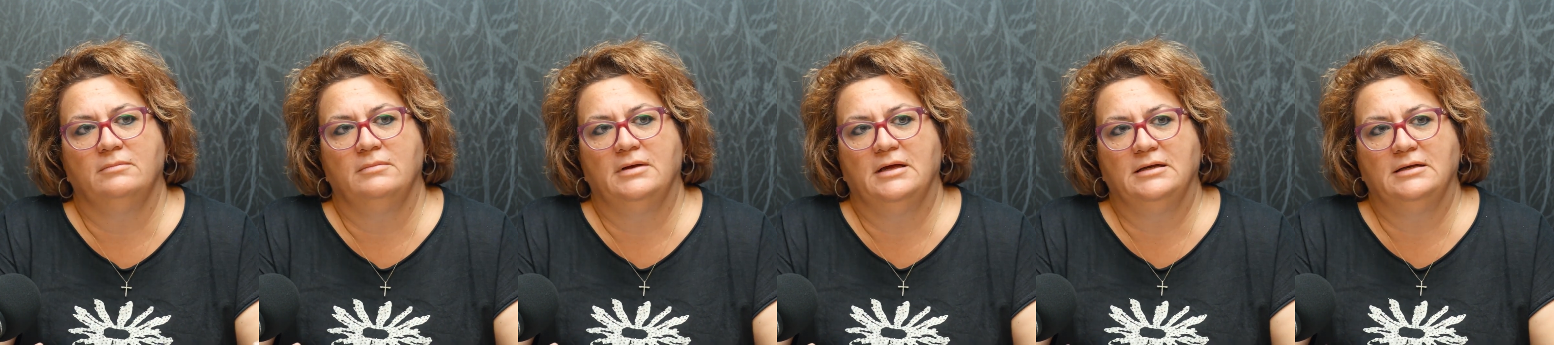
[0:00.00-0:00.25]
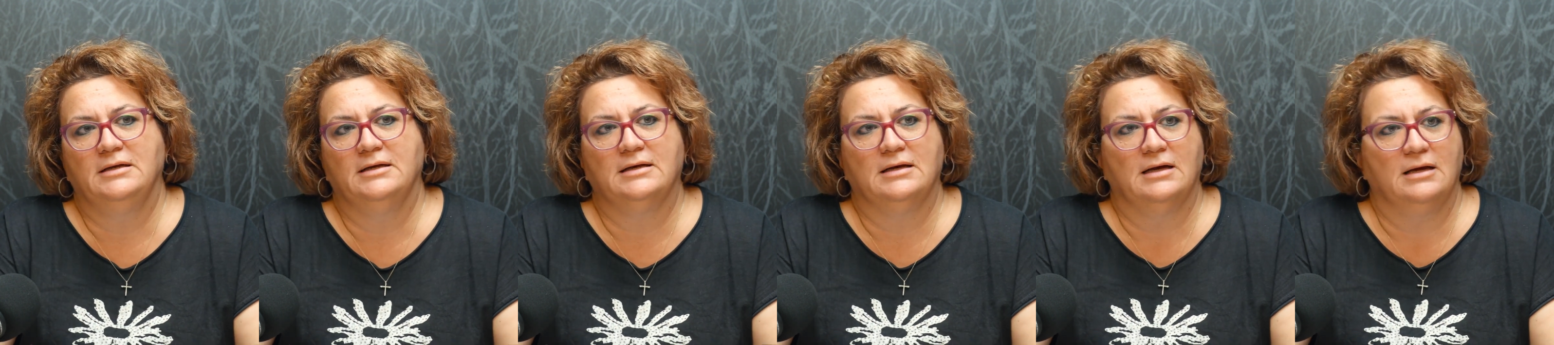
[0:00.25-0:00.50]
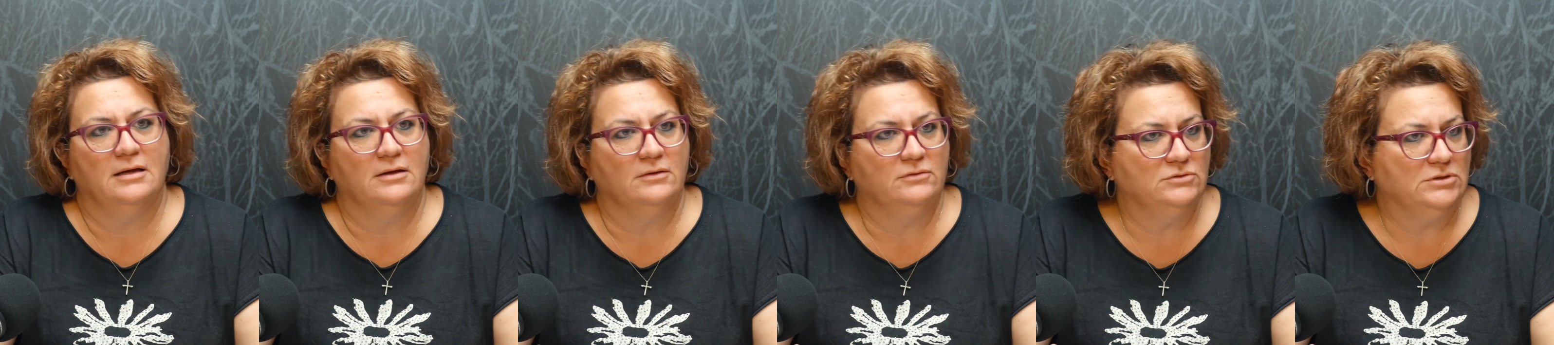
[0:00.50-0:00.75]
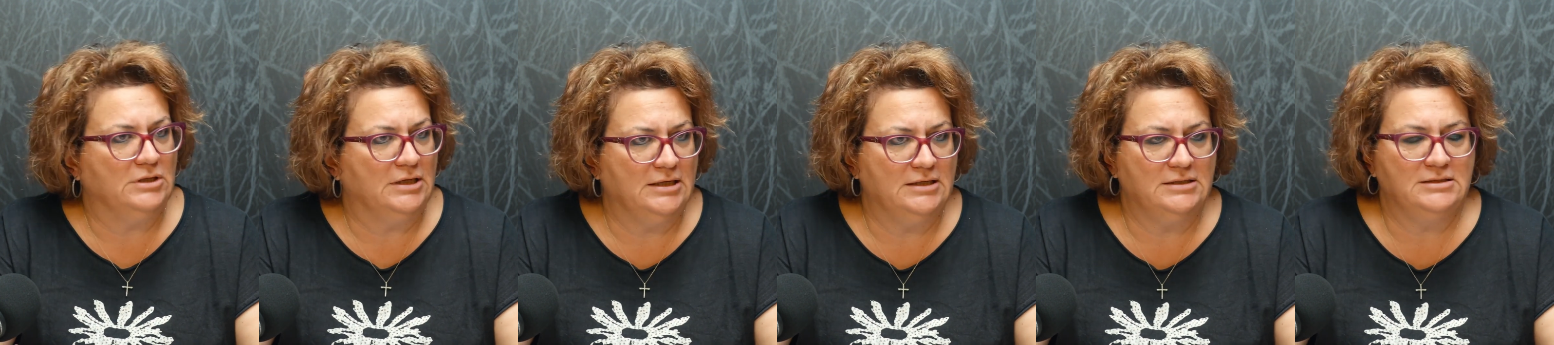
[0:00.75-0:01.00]
many
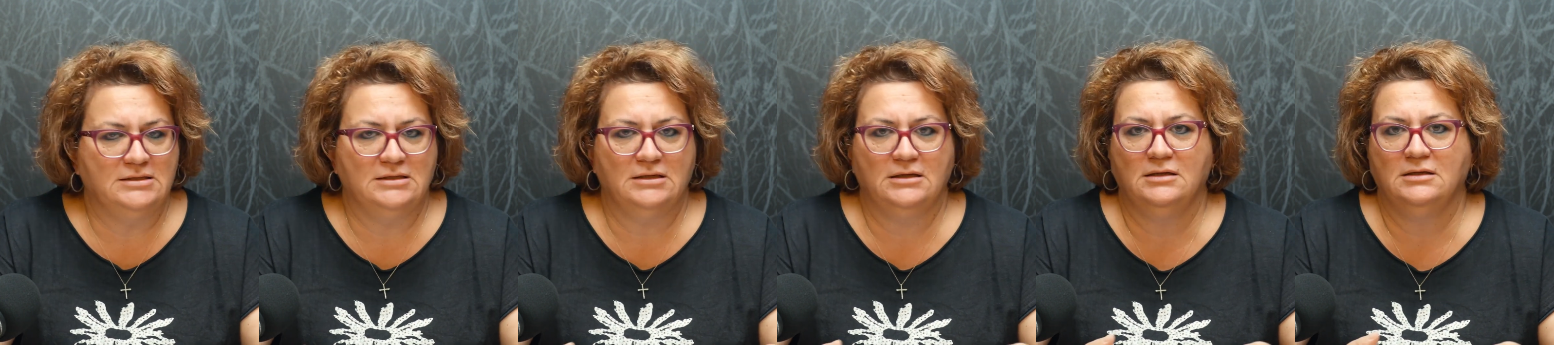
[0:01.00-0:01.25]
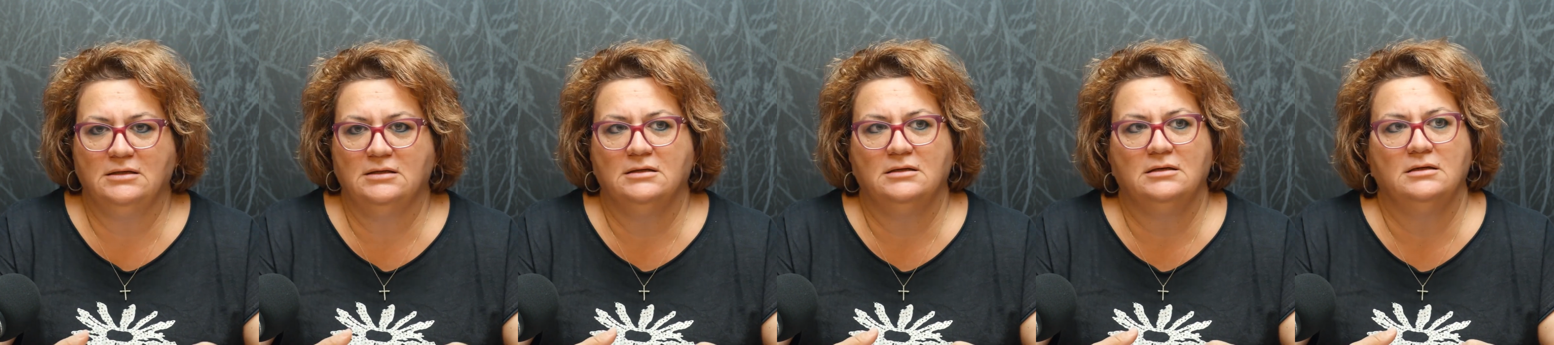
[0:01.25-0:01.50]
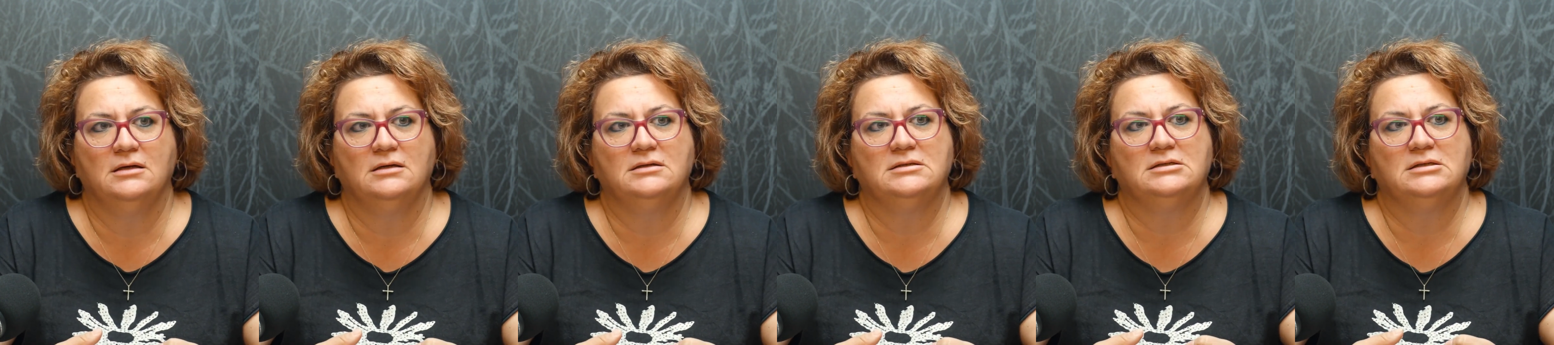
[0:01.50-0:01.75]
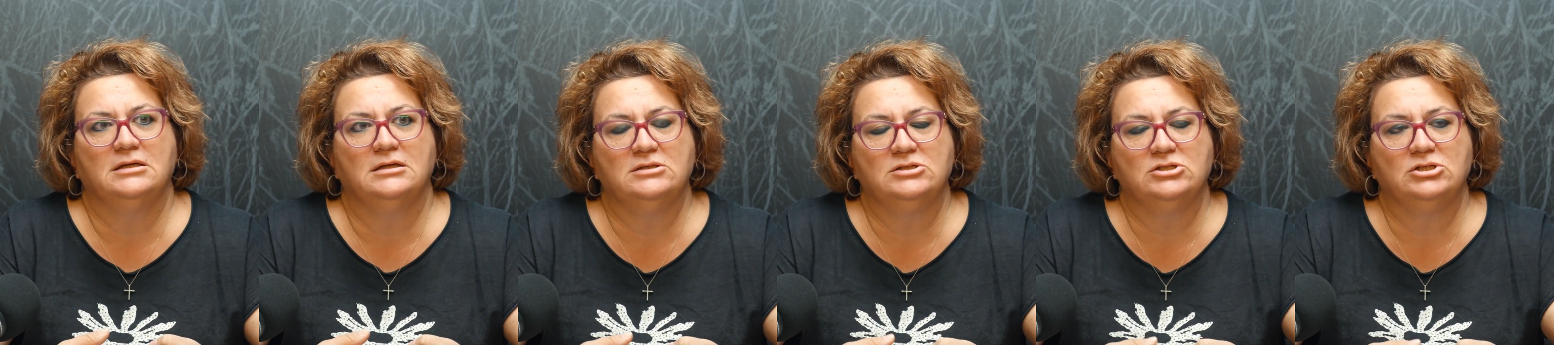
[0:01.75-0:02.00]
countries in
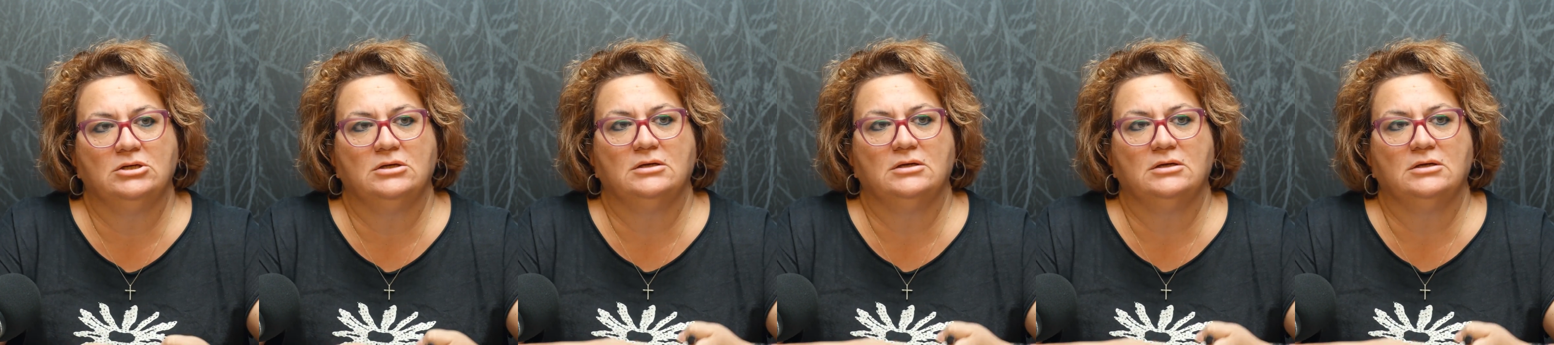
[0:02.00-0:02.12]
such